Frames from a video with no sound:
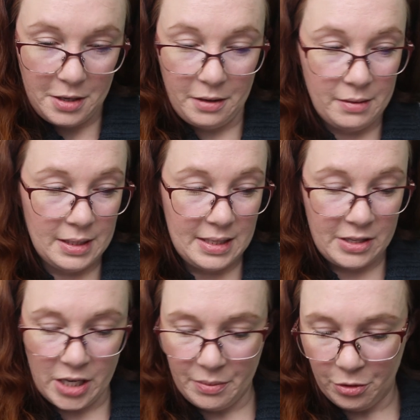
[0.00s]
that's
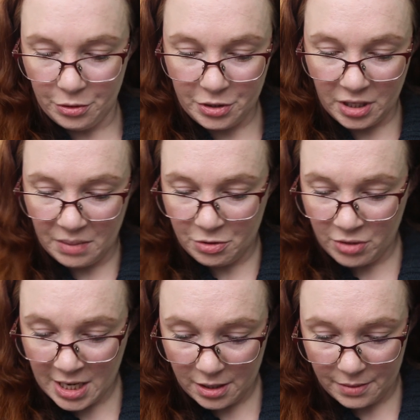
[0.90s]
how I'm going to keep
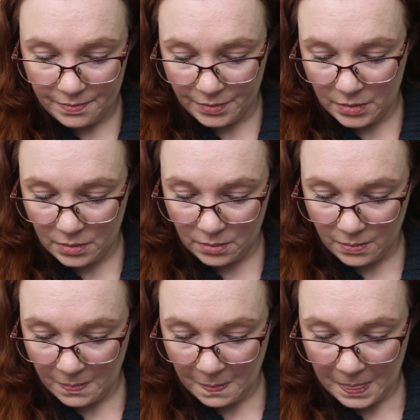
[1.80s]
track.
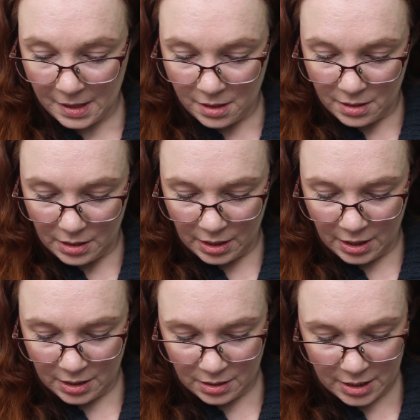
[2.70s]

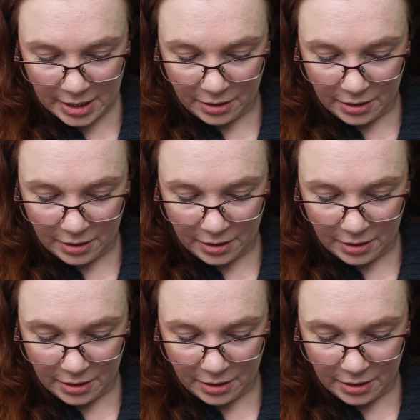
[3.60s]
And I